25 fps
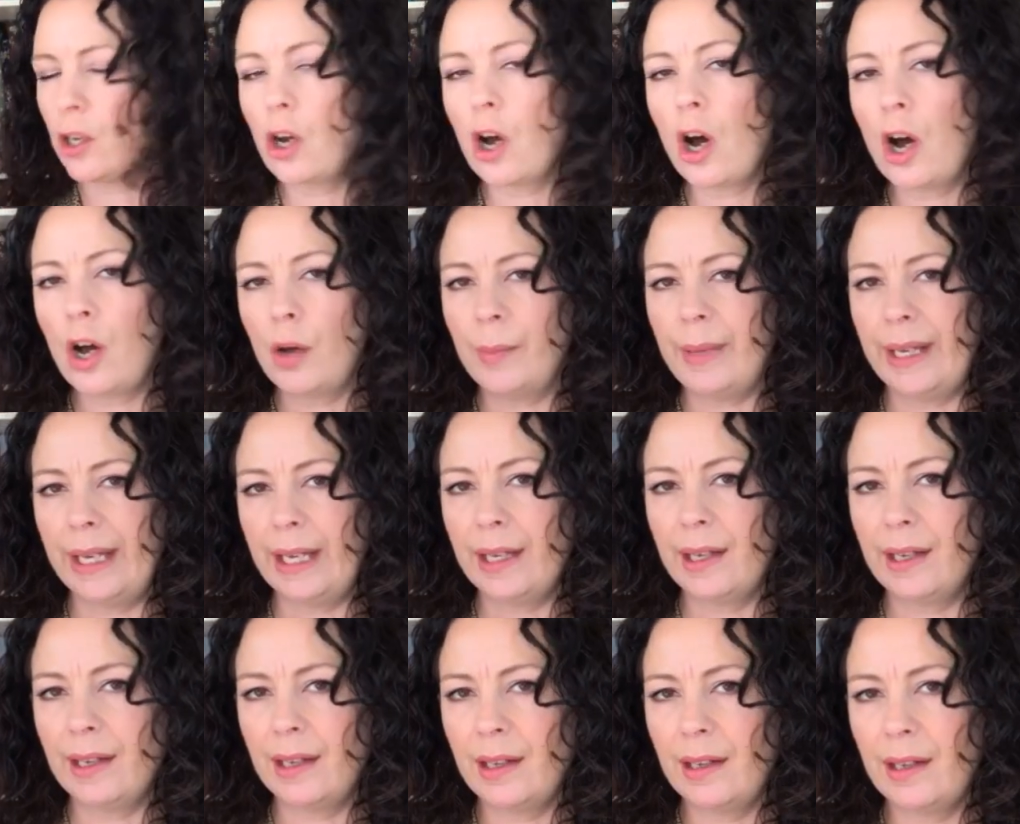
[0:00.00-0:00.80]

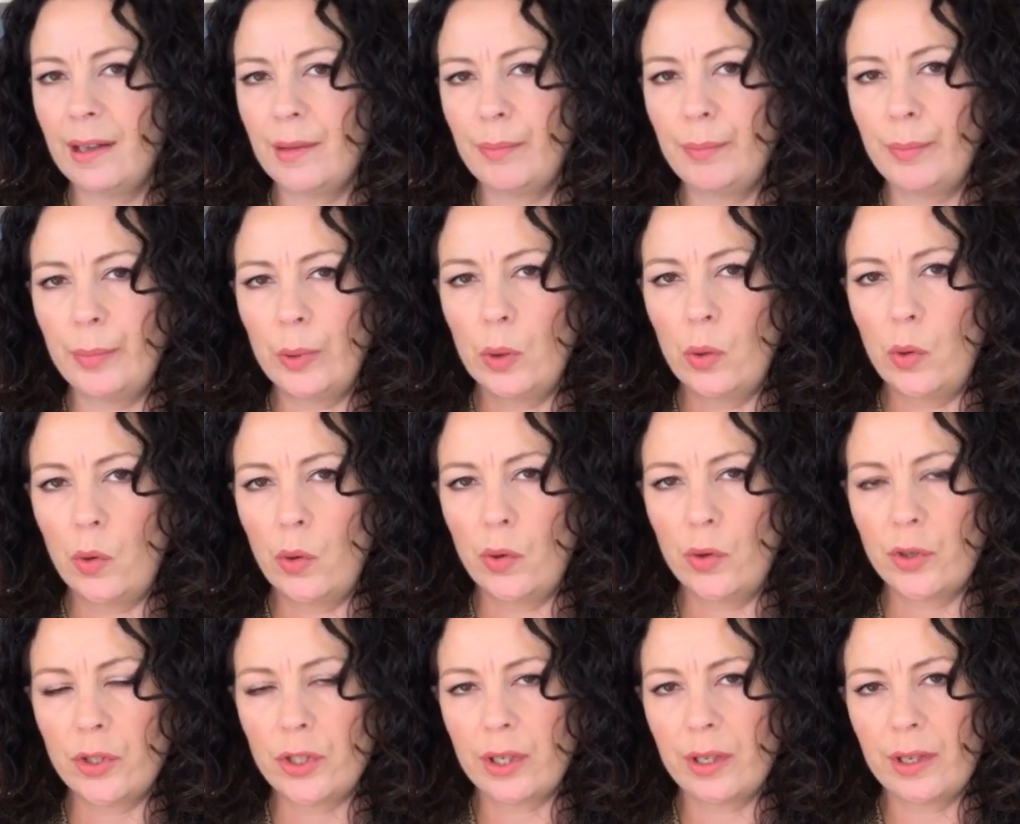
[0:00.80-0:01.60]
comic
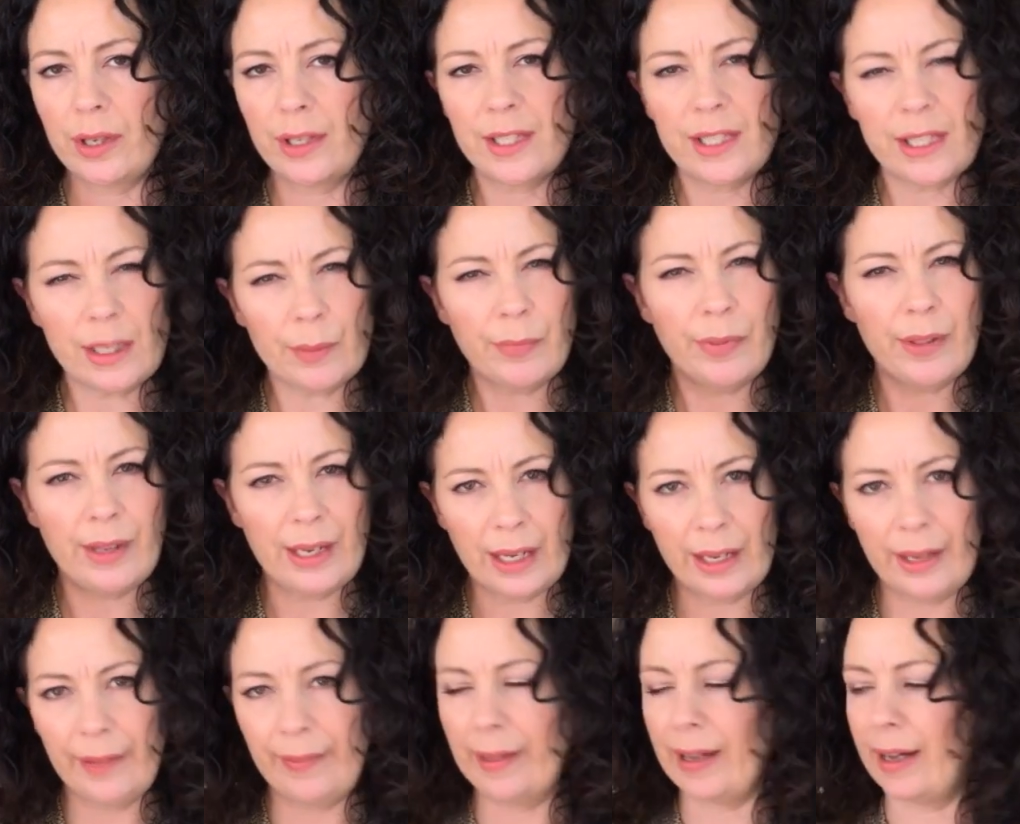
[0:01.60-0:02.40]
board, something
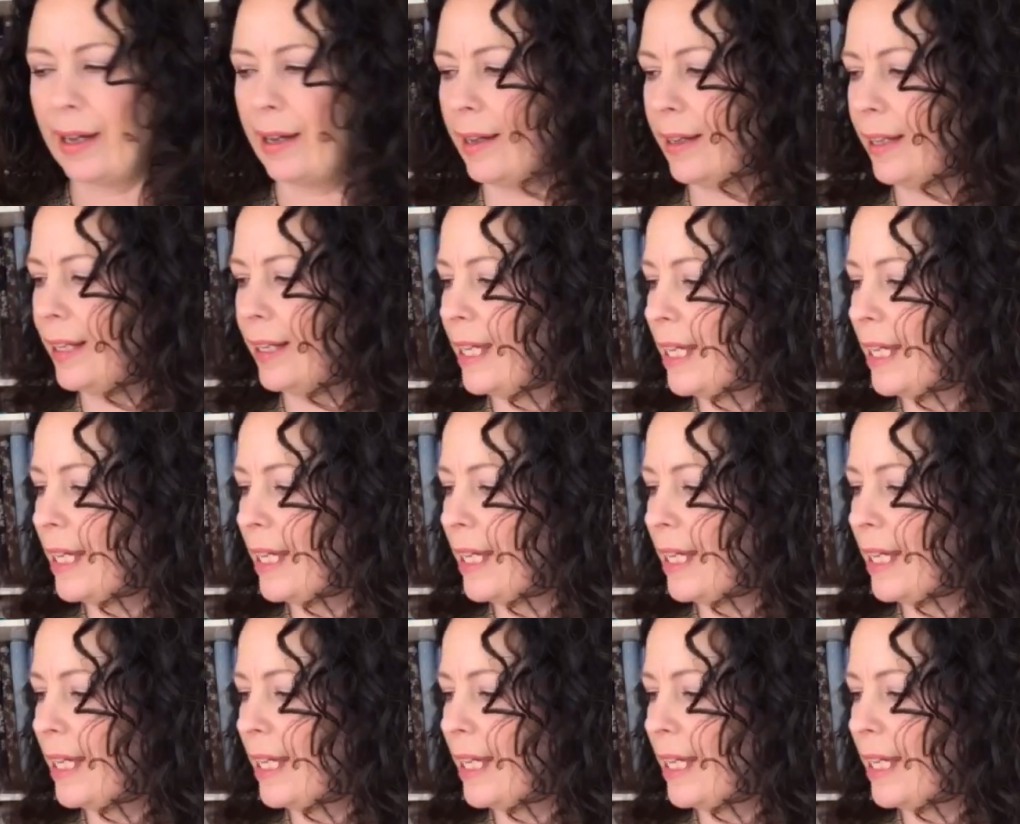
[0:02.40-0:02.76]
like that,